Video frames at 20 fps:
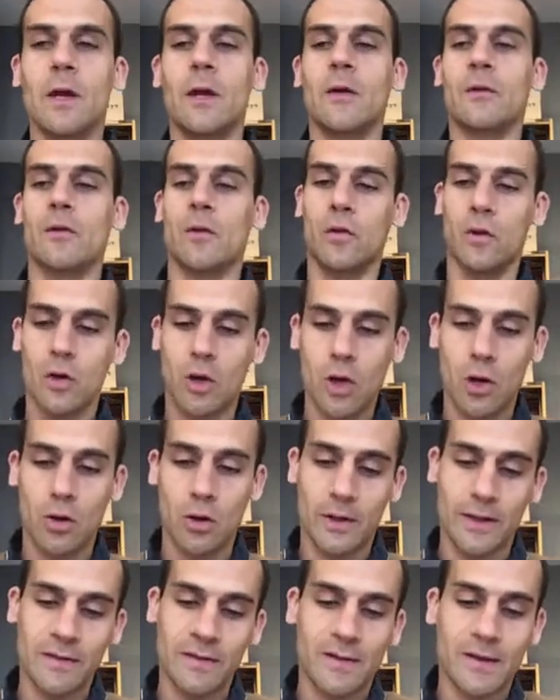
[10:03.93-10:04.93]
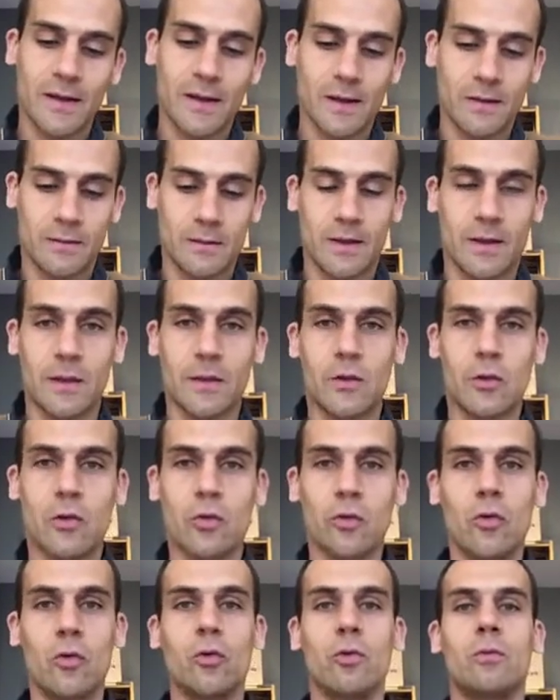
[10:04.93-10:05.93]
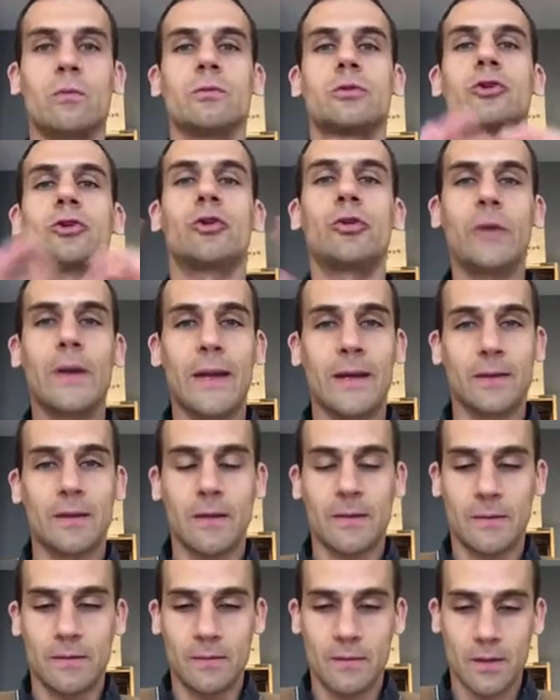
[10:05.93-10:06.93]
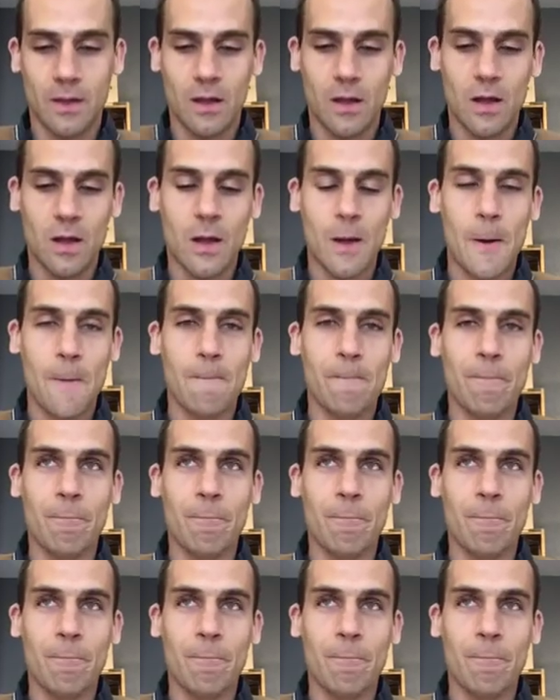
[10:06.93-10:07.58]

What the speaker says: So the goal in the end is to create a